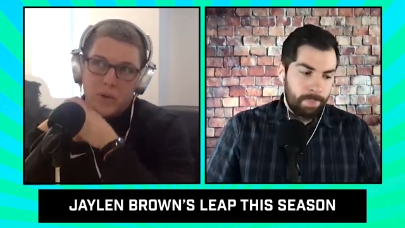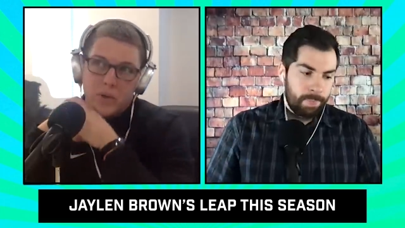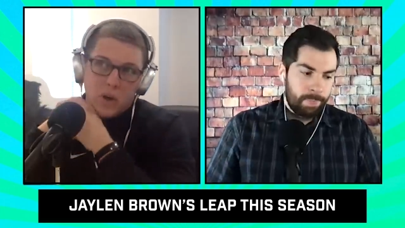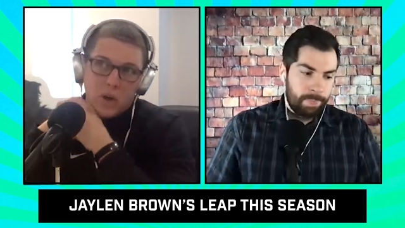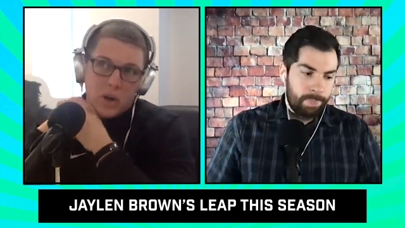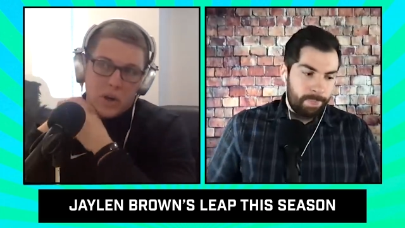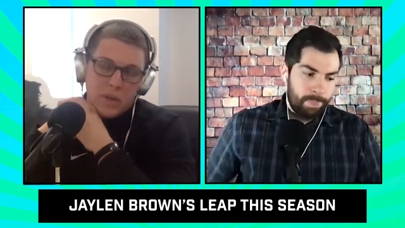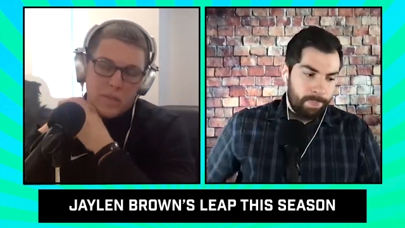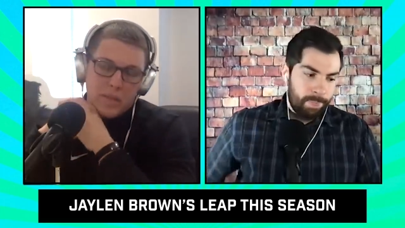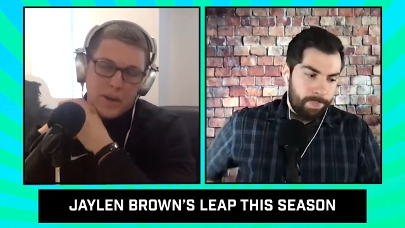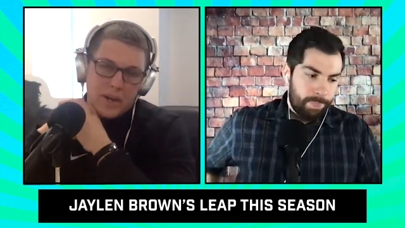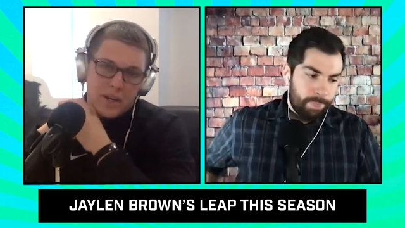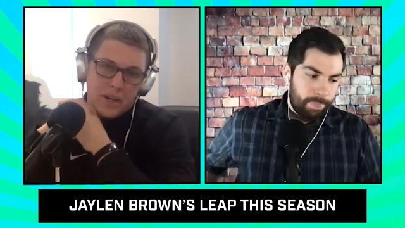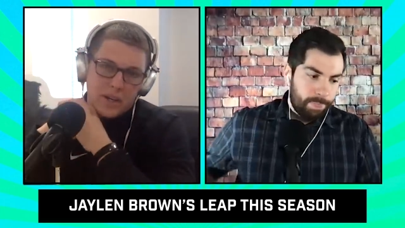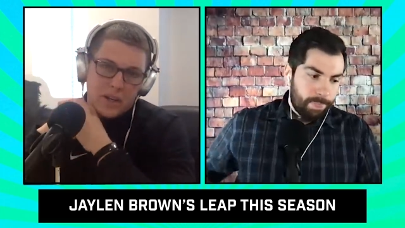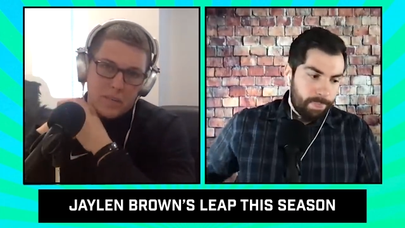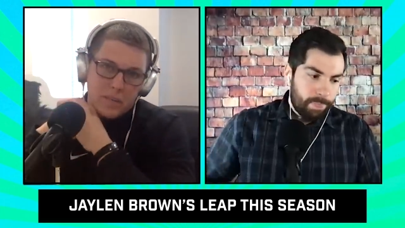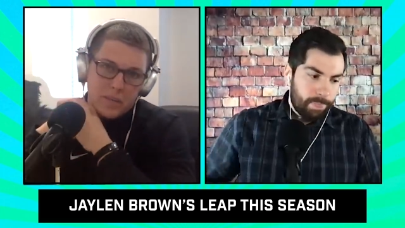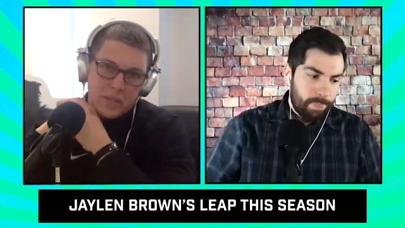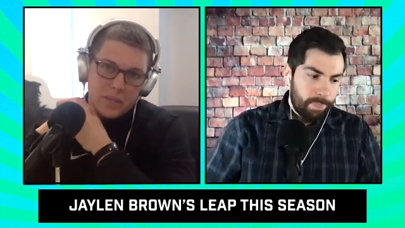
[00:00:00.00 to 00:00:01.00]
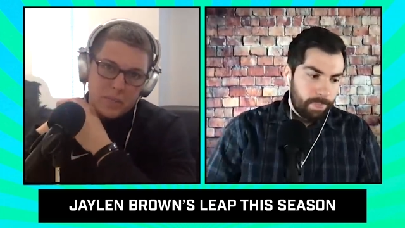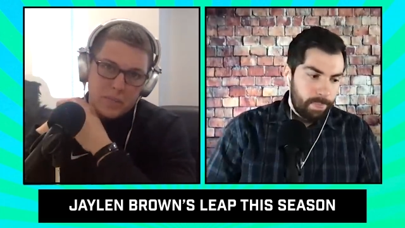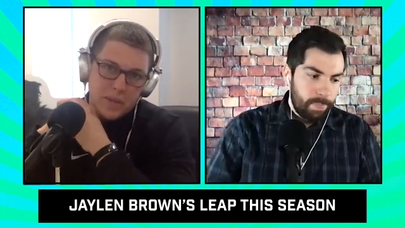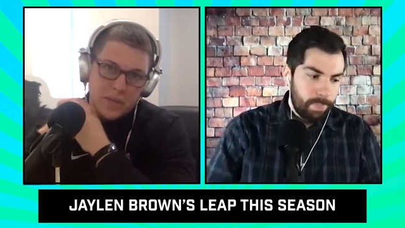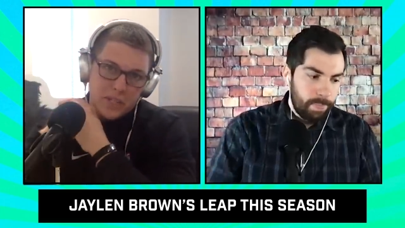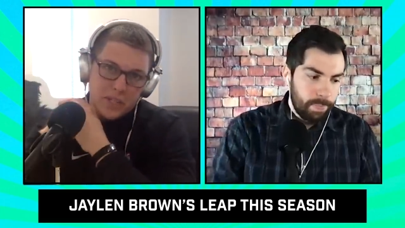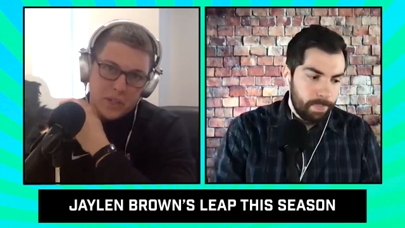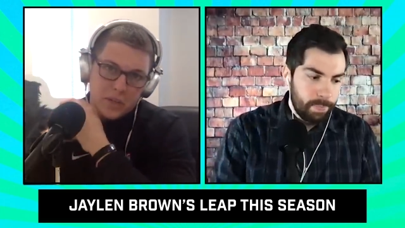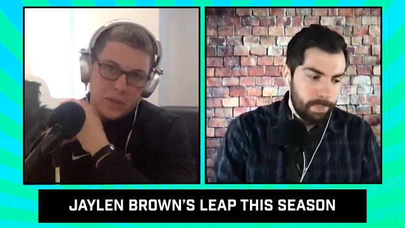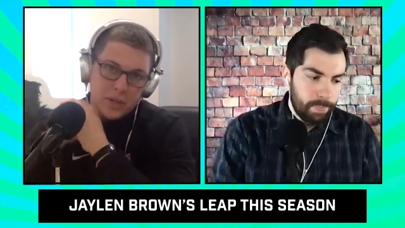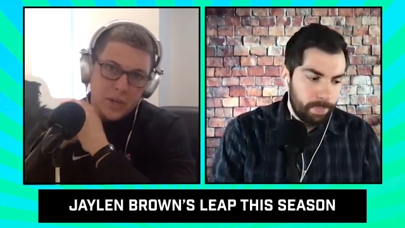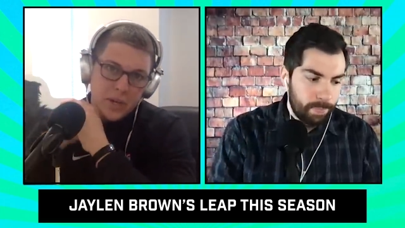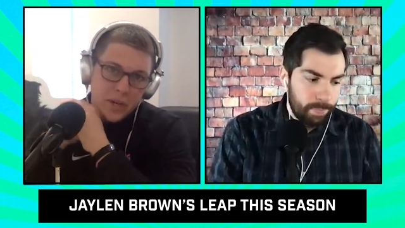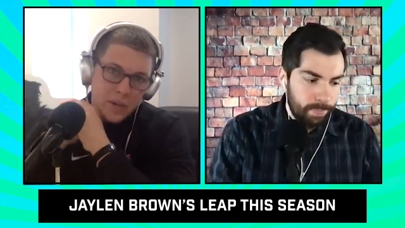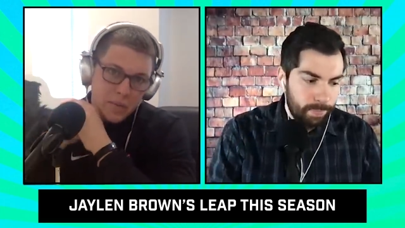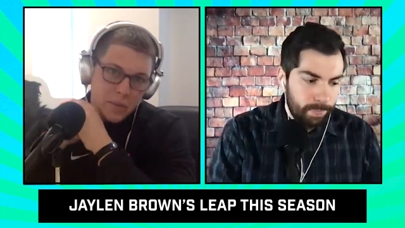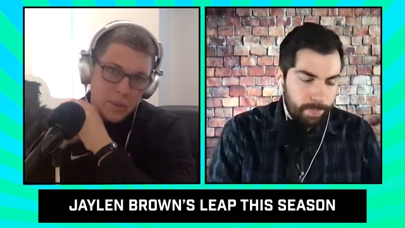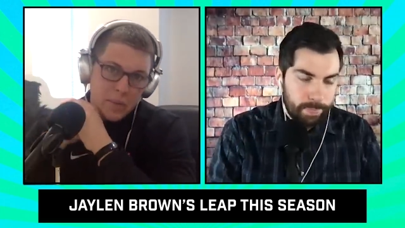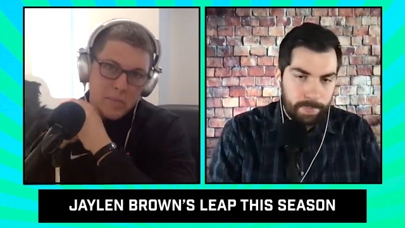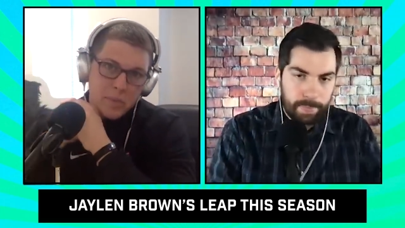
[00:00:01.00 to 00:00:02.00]
Speaker 1: talking about it on The Mismatch, and
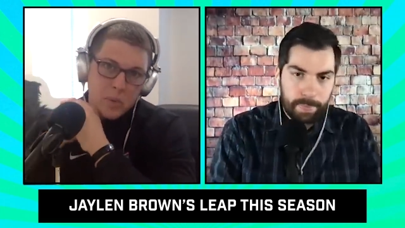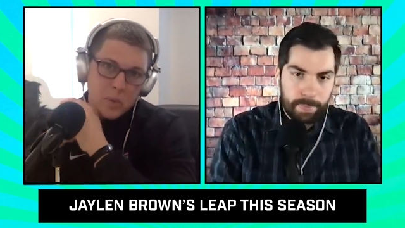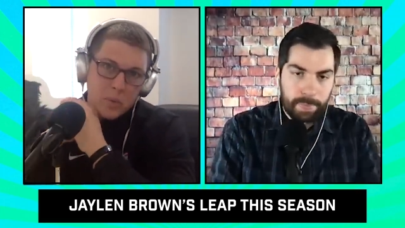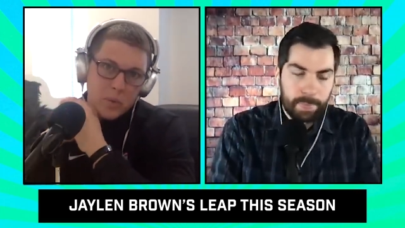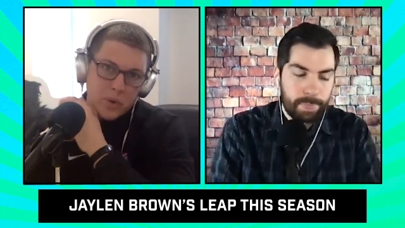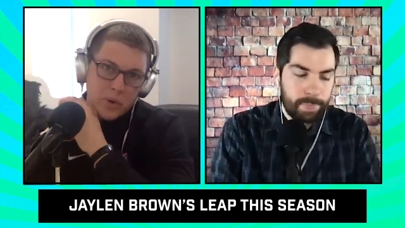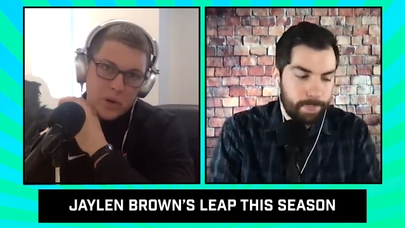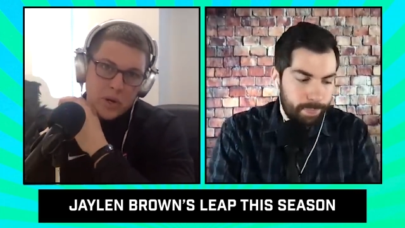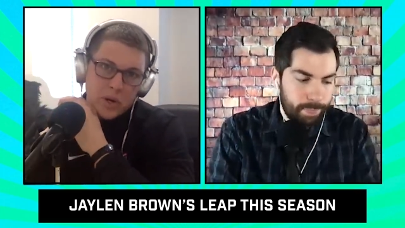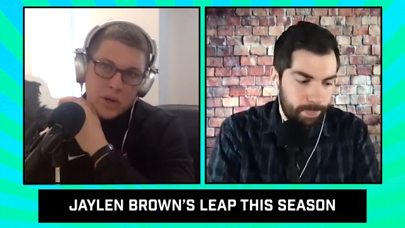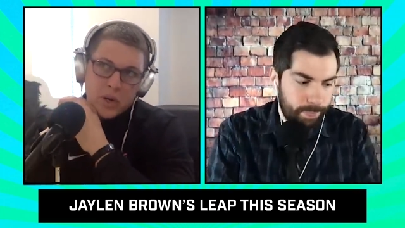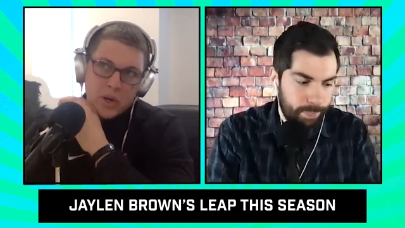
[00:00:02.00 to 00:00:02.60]
people were